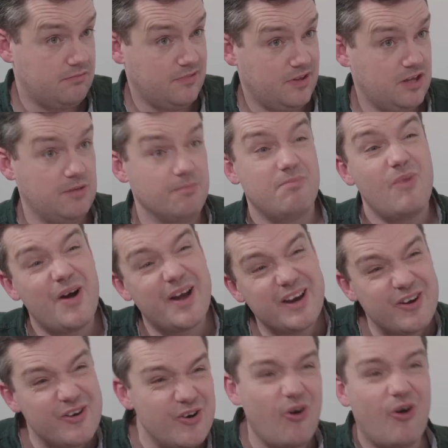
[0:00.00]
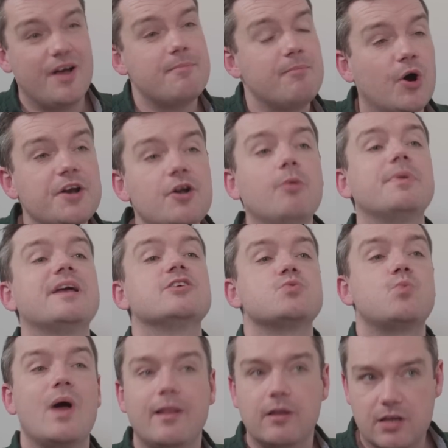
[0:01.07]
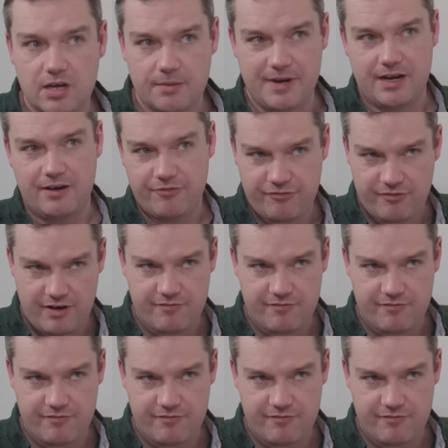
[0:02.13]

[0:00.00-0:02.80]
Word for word: It might not be as welcoming for